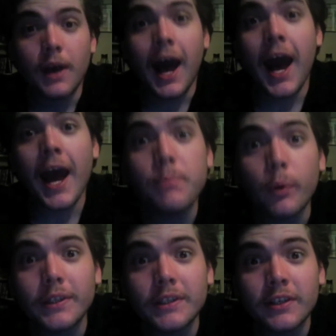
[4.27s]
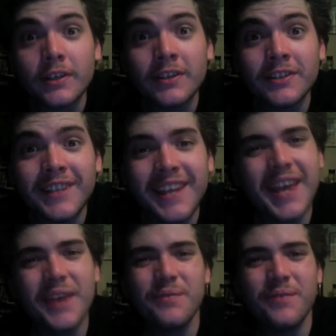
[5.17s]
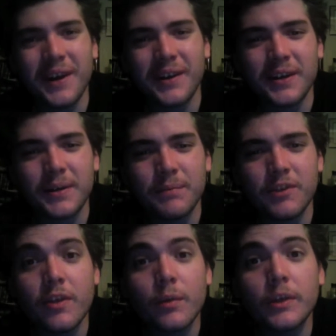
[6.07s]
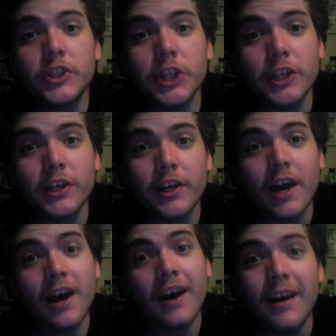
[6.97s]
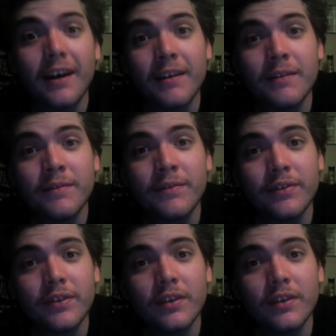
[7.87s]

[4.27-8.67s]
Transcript: Hi, boys and girls, and welcome to the return of...